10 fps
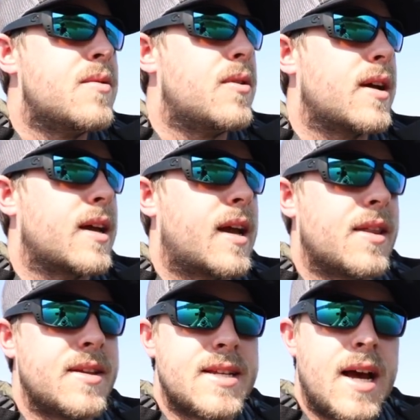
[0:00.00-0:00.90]
while I
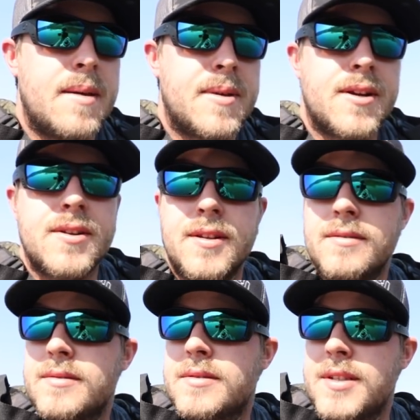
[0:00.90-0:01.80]
got the time here to
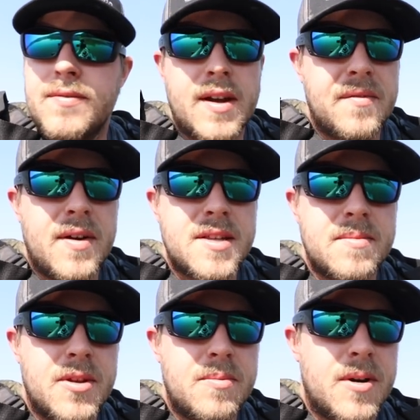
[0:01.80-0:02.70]
see if I can find
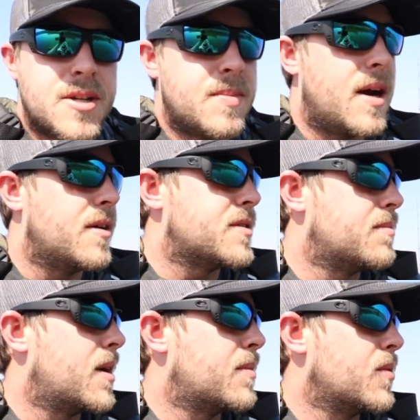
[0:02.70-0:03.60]
some other brush piles that
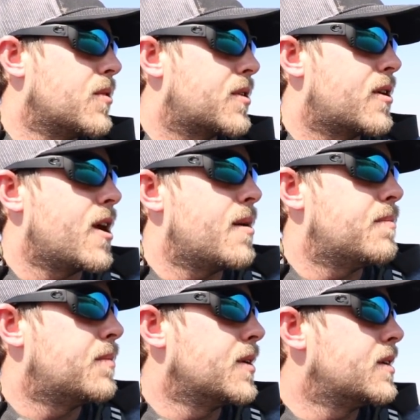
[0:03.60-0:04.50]
might be worth a crap,
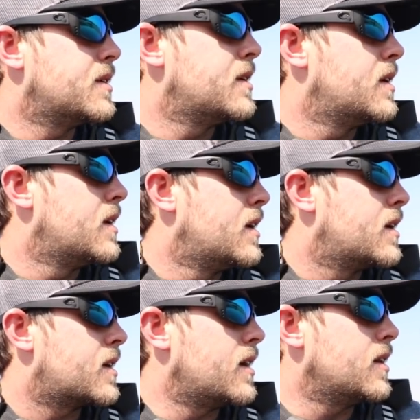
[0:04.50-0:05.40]
but
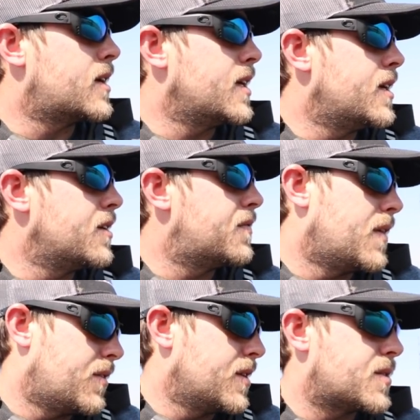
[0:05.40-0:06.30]
got lucky here,
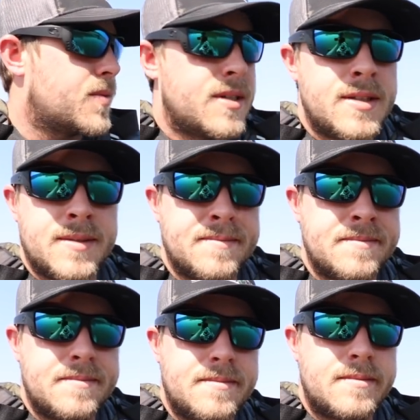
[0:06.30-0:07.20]
found this one and
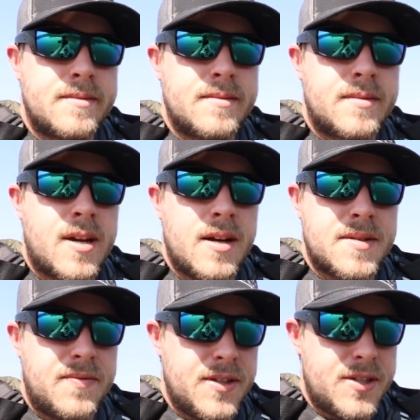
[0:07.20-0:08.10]
caught
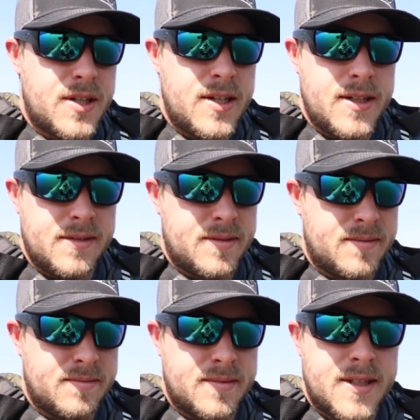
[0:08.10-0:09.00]
some fish on it
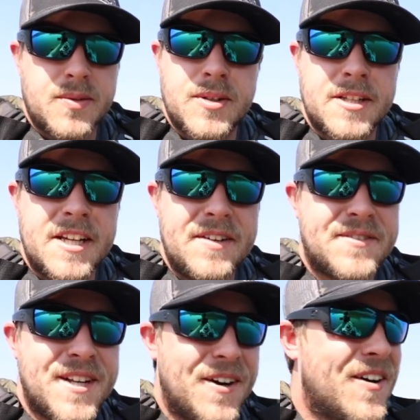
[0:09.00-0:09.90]
and didn't want to leave,
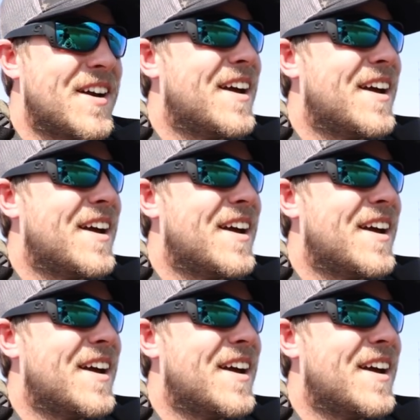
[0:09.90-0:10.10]
so